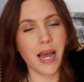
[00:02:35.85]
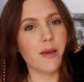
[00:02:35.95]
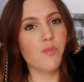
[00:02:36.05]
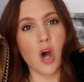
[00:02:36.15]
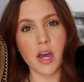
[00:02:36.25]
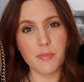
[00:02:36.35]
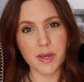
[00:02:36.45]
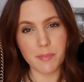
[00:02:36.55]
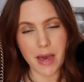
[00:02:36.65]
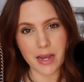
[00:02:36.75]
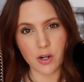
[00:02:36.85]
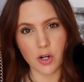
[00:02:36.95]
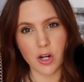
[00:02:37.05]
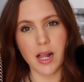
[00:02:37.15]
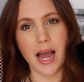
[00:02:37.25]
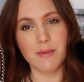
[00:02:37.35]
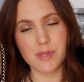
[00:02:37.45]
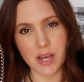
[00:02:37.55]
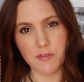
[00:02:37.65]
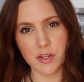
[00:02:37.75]
I am not a big bag girl. I
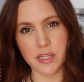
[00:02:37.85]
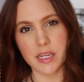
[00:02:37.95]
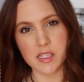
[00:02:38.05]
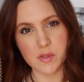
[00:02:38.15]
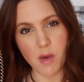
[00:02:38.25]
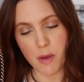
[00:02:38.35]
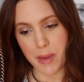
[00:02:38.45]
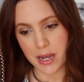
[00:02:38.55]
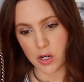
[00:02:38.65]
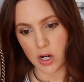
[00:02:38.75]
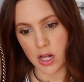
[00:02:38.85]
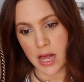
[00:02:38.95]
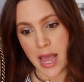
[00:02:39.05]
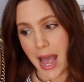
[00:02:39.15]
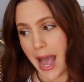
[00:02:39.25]
am definitely a small bag girl.